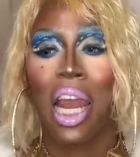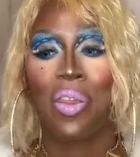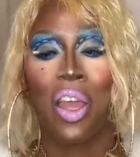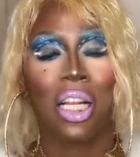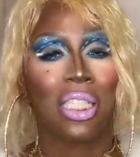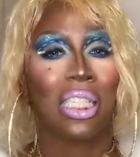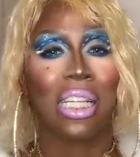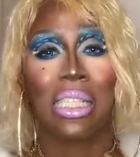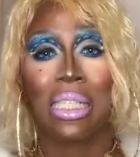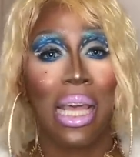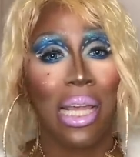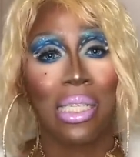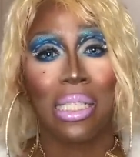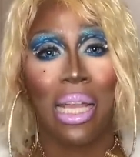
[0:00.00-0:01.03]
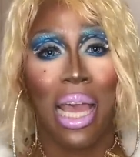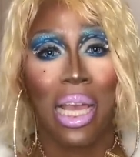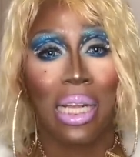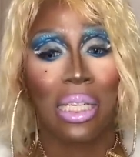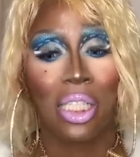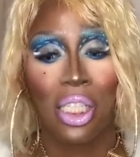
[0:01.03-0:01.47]
And I think she just says
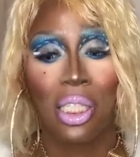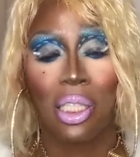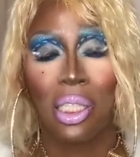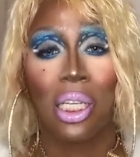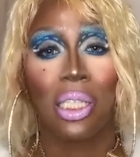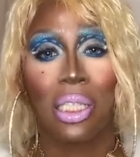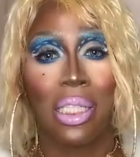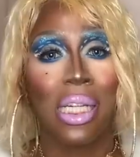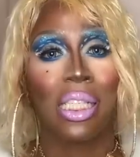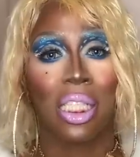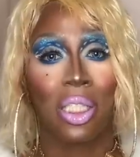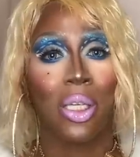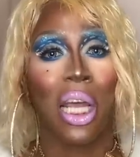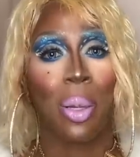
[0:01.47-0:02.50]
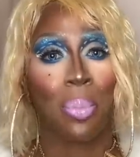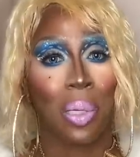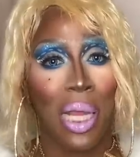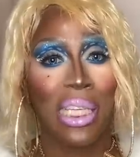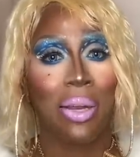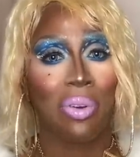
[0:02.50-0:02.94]
that to just try to
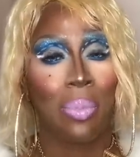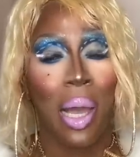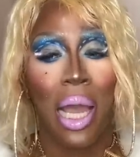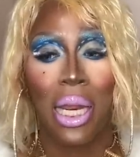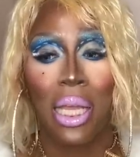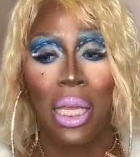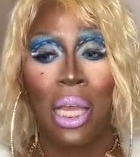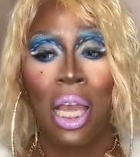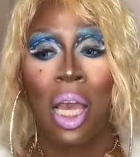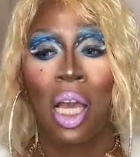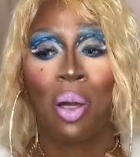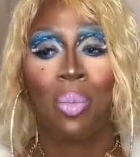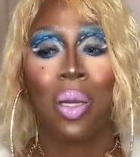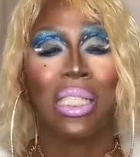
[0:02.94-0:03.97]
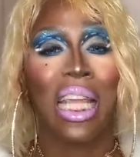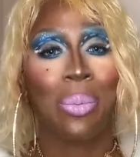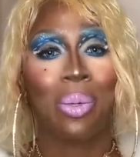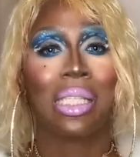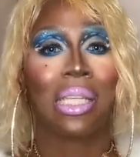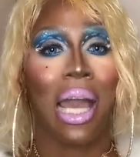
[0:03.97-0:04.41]
please everybody. But
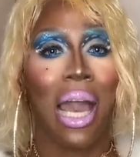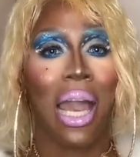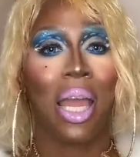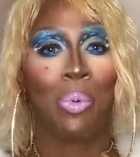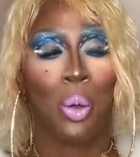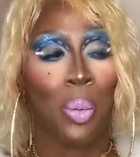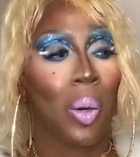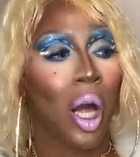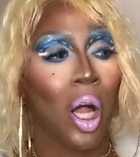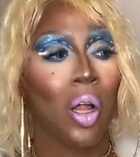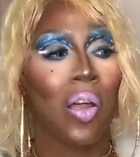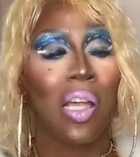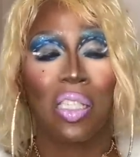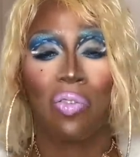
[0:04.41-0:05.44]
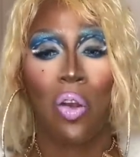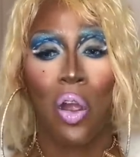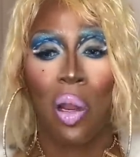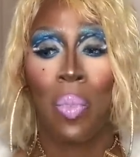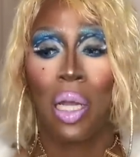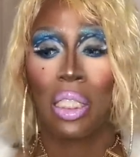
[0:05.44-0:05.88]
deep inside, RuPaul is
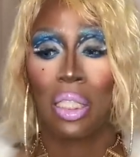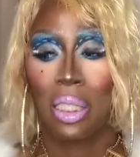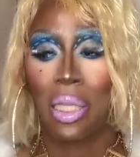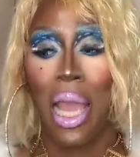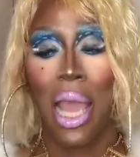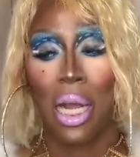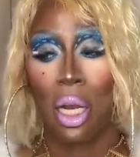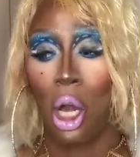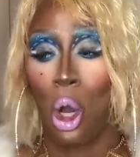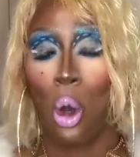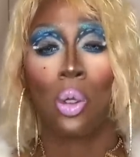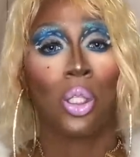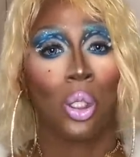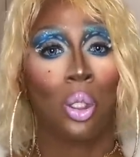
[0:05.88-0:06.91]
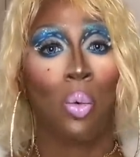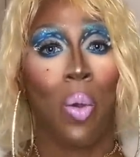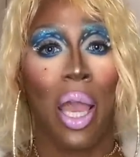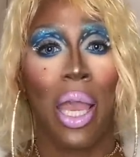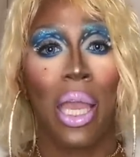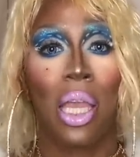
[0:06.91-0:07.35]
very much that old
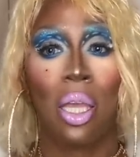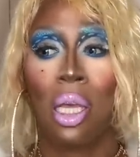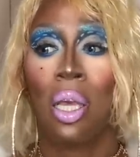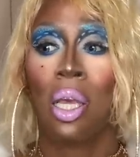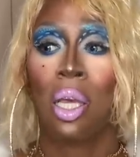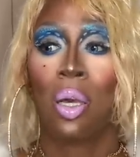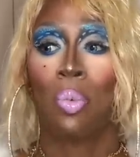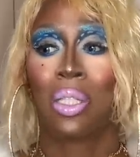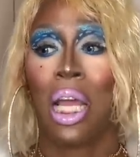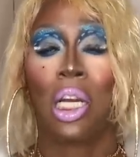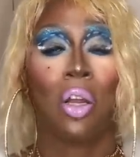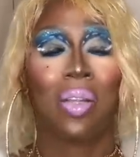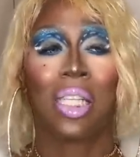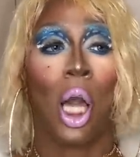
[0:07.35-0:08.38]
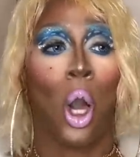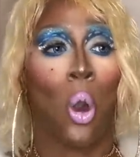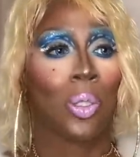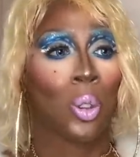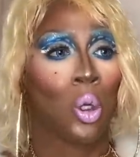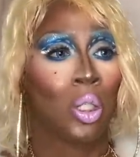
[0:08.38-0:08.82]
school way, which I don't know if it's
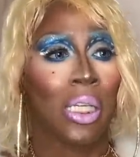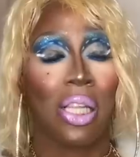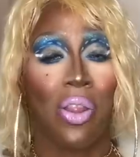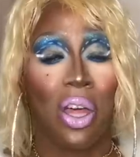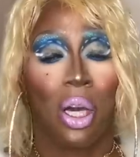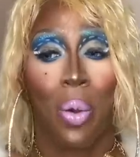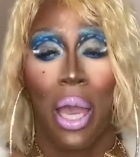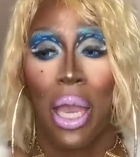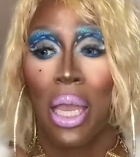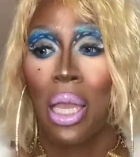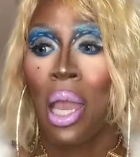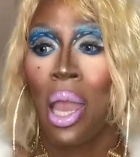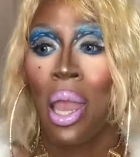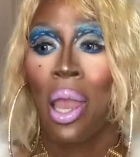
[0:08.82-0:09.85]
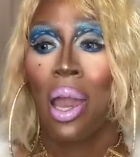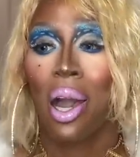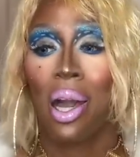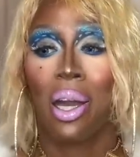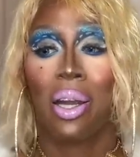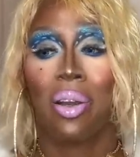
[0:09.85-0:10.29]
old school or just the way,
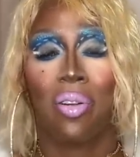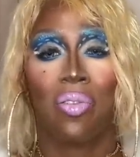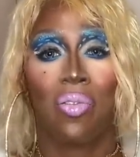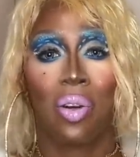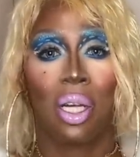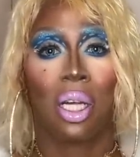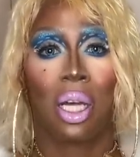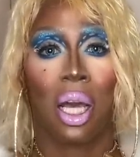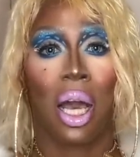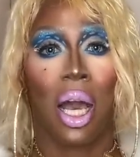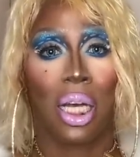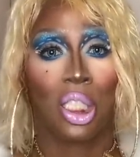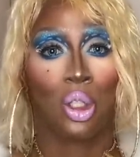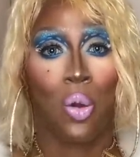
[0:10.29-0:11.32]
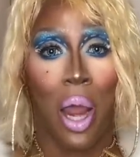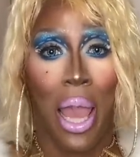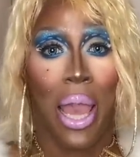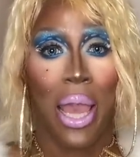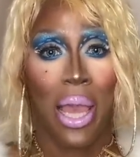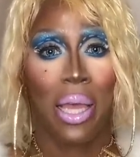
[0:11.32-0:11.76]
of
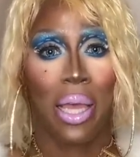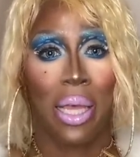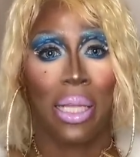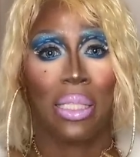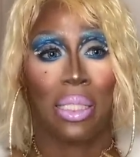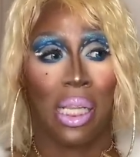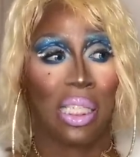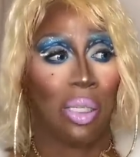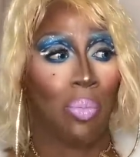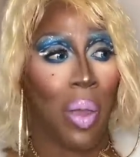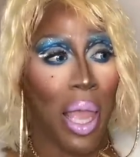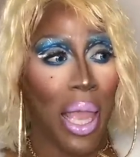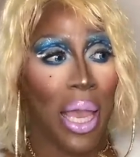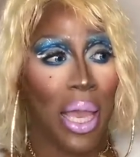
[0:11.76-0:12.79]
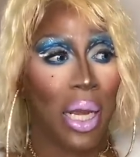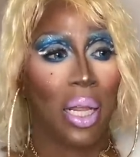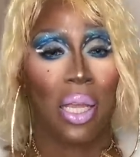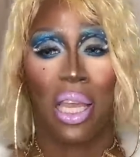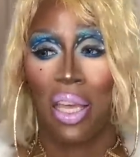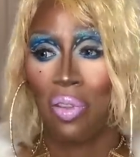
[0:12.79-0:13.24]
drag is this
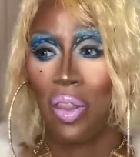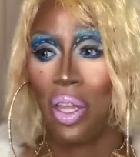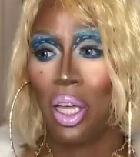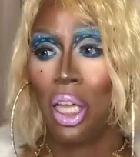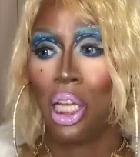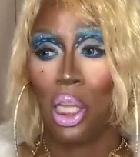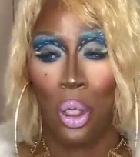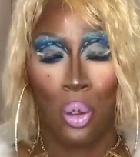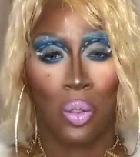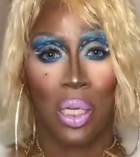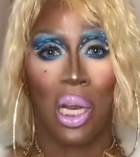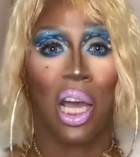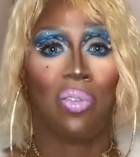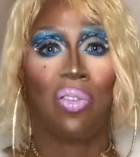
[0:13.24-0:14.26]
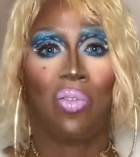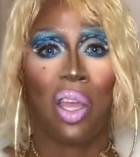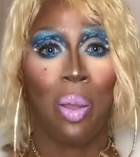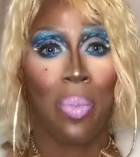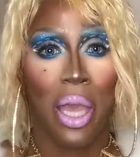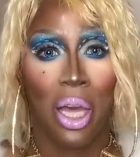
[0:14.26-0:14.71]
man given the illusion of a
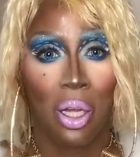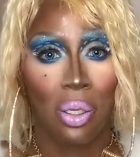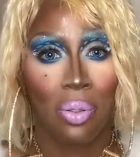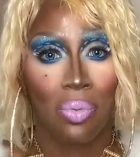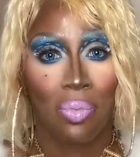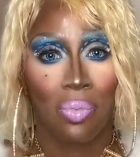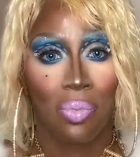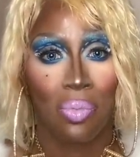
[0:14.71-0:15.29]
female.